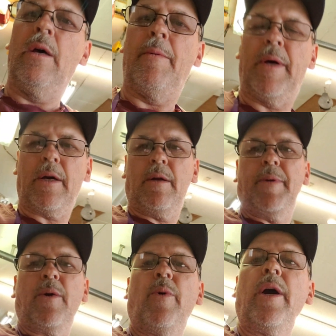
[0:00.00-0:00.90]
not going to
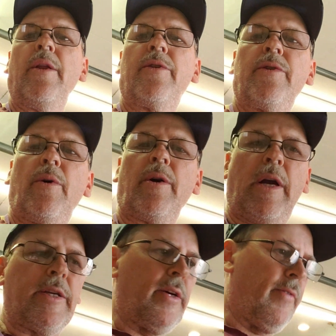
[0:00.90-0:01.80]
be quite so
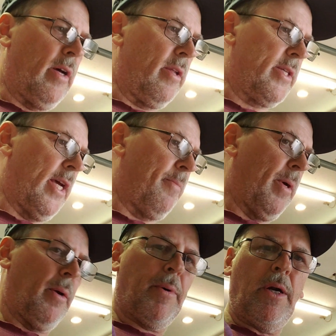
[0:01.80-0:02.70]
aggressive on the
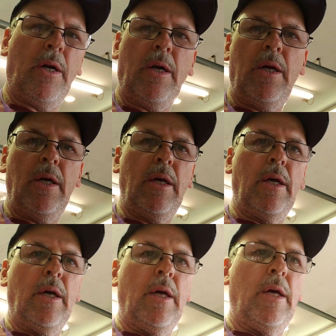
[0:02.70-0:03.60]
sandpaper,
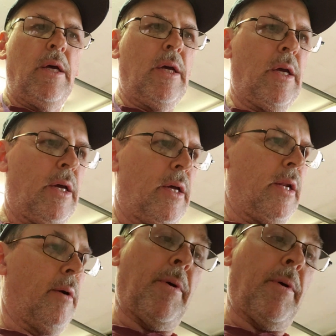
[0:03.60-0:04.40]
and I'm